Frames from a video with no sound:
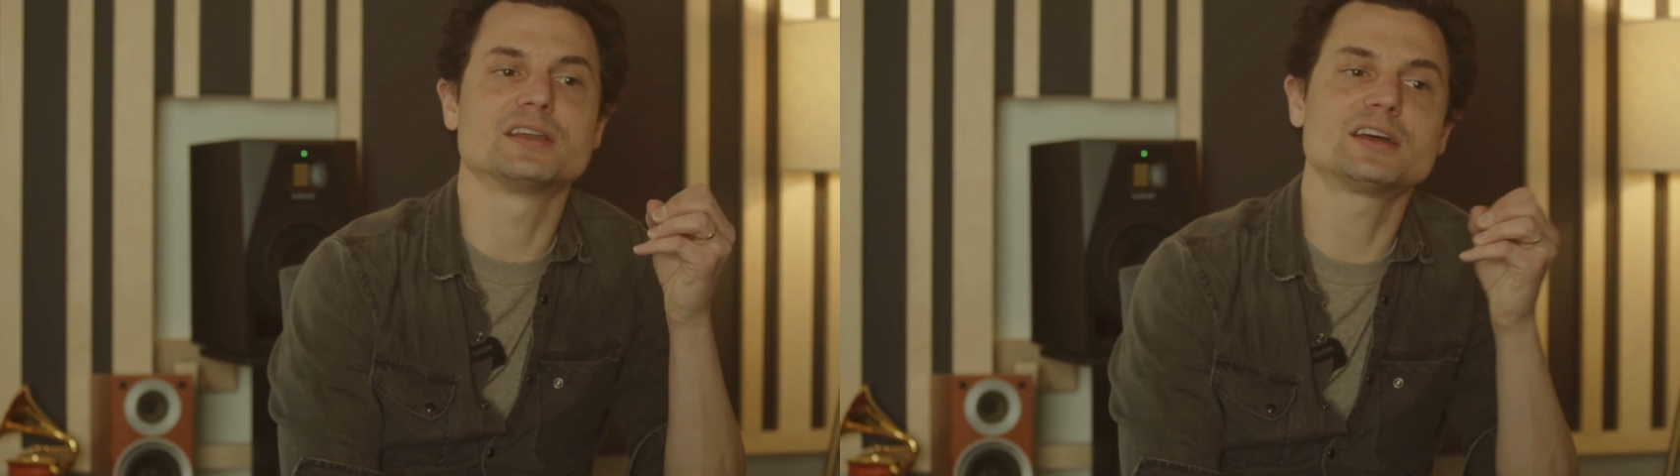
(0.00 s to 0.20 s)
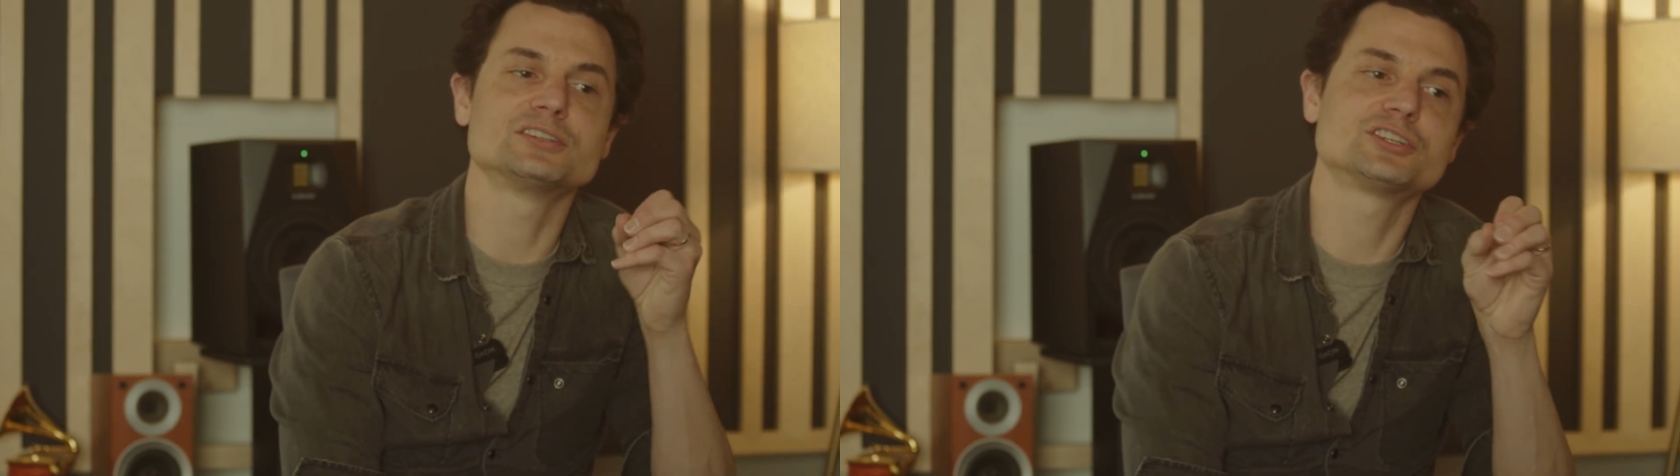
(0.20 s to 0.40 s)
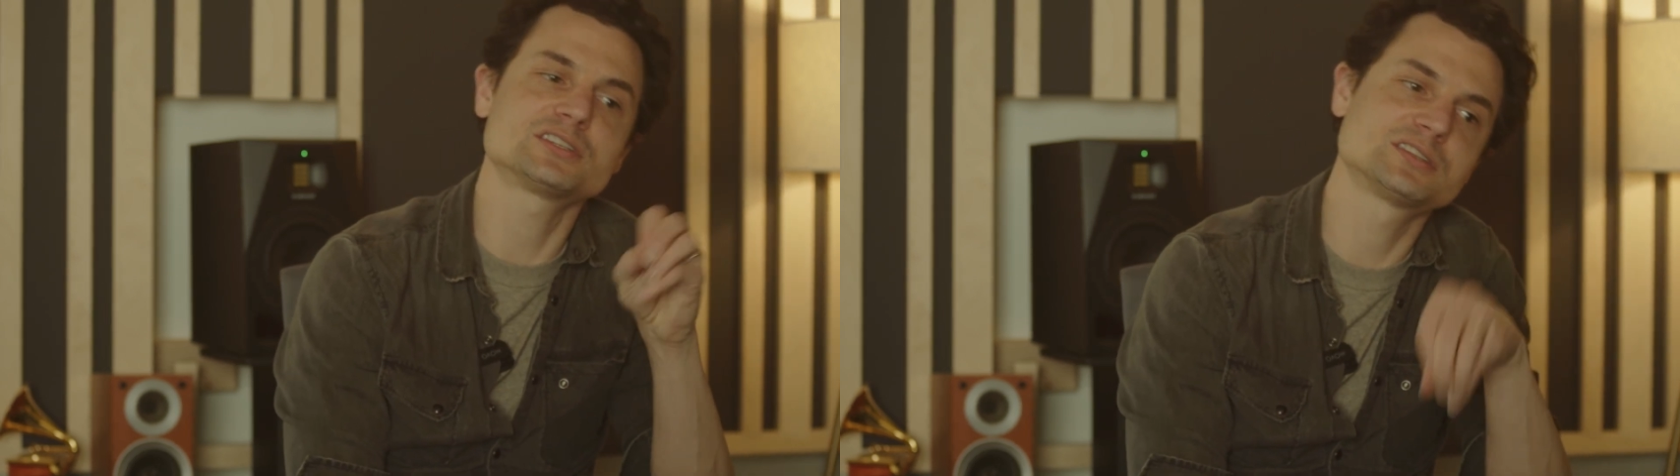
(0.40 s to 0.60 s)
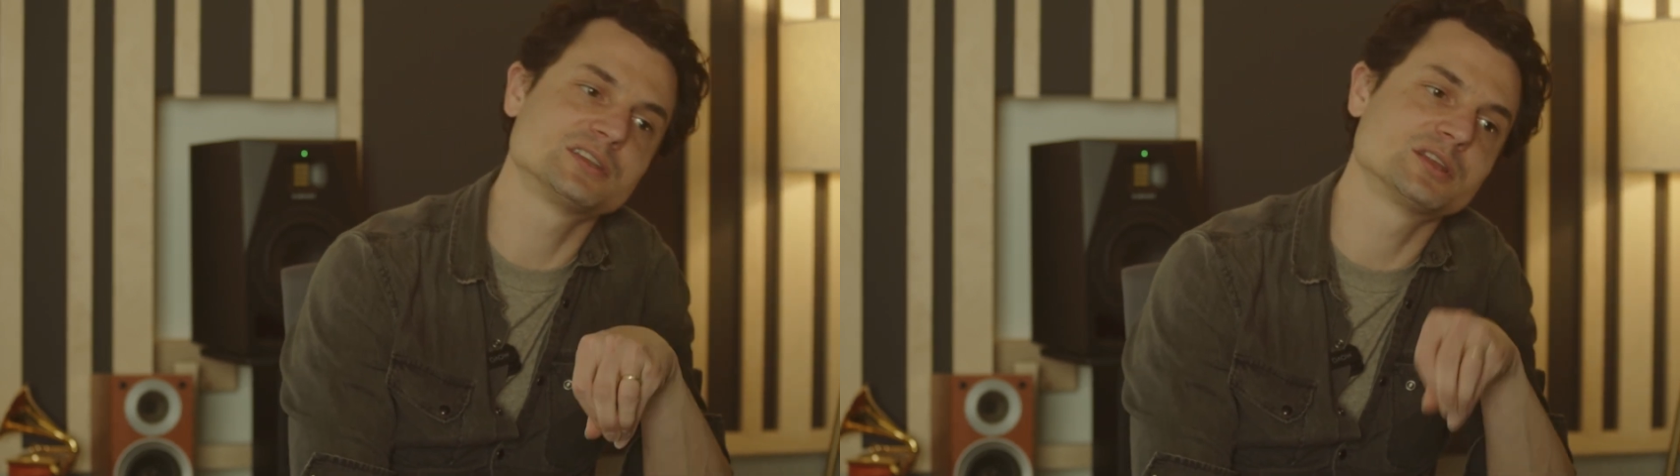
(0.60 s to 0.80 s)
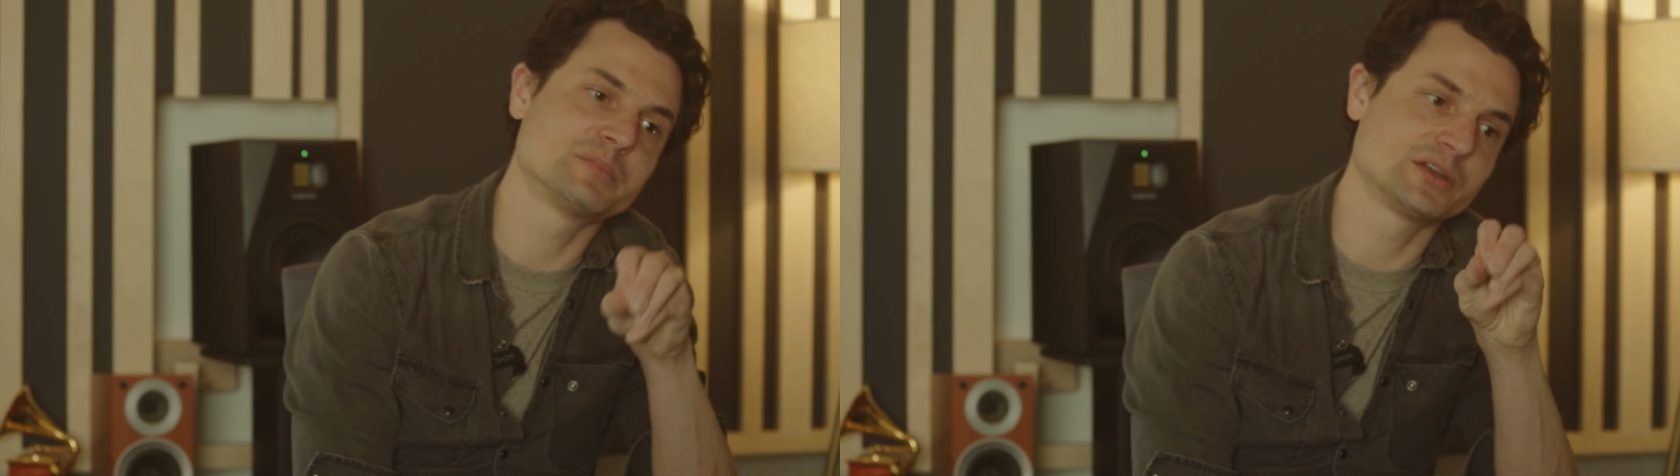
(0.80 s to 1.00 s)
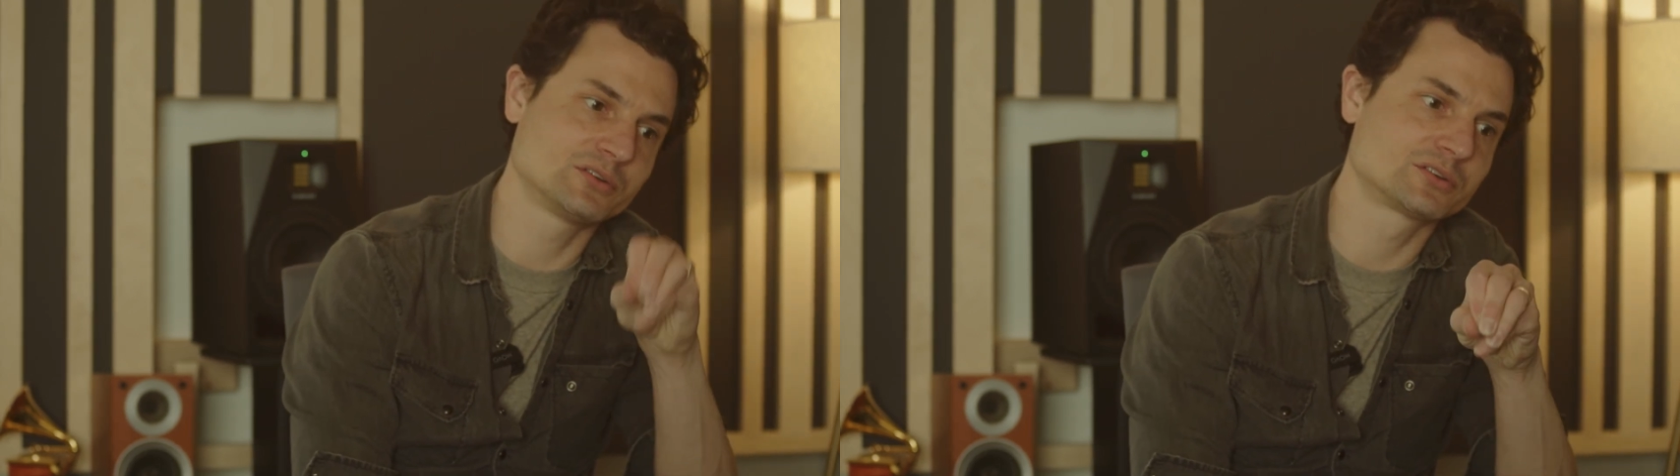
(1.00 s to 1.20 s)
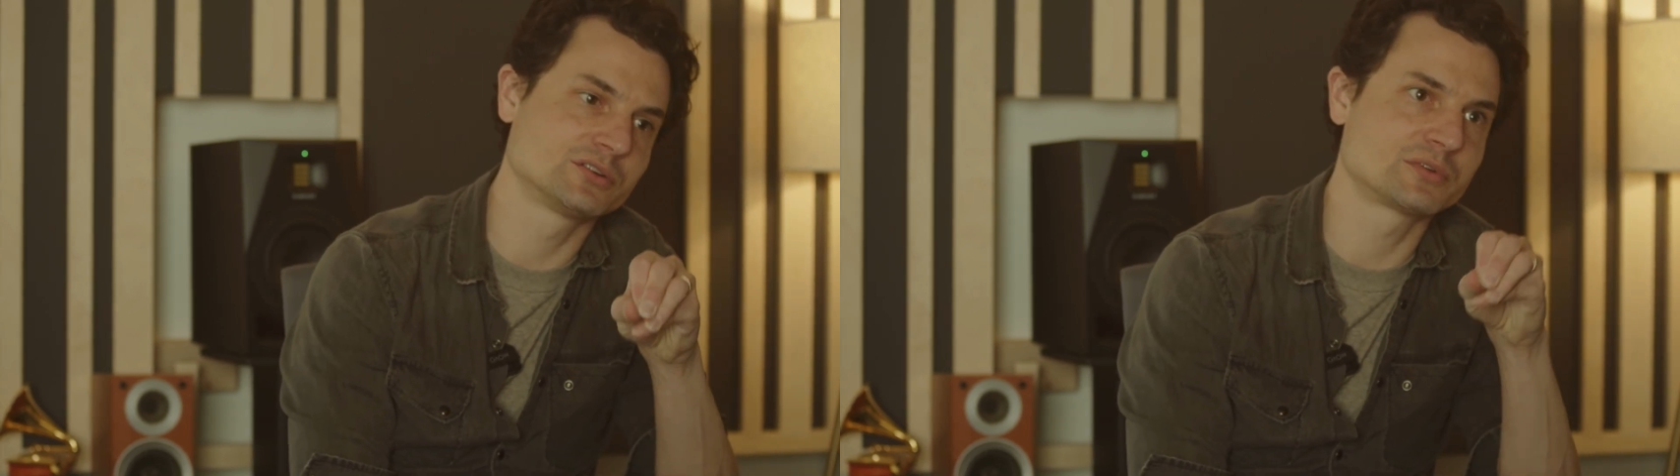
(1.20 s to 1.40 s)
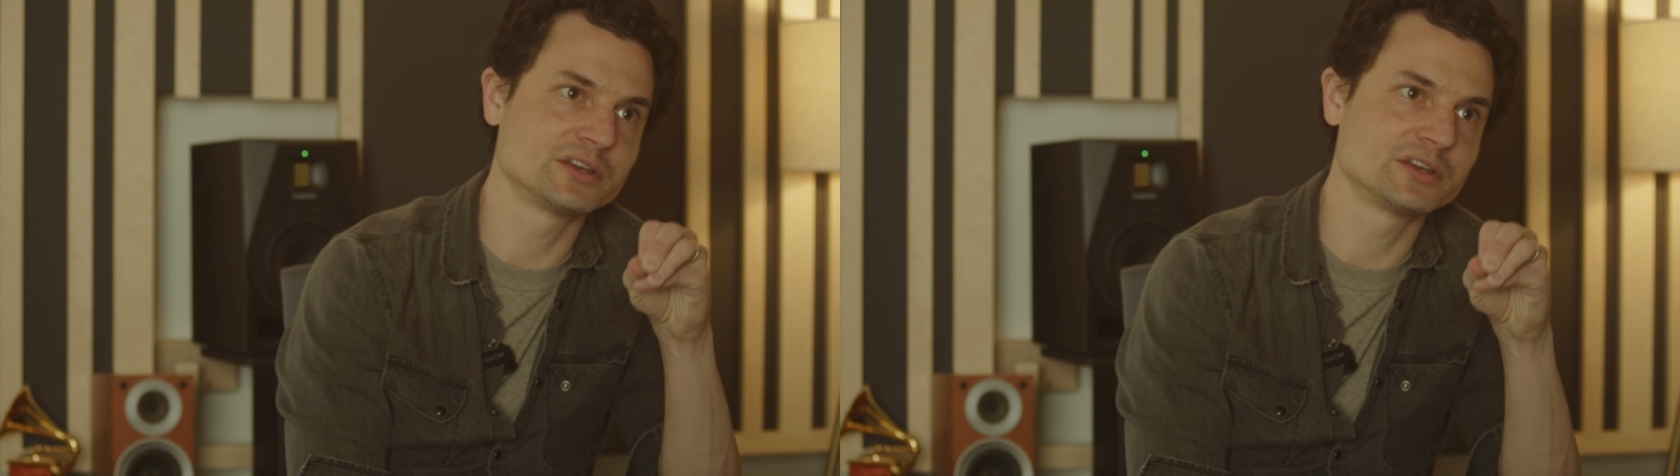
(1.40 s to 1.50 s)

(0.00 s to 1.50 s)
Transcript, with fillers: not just in the binaural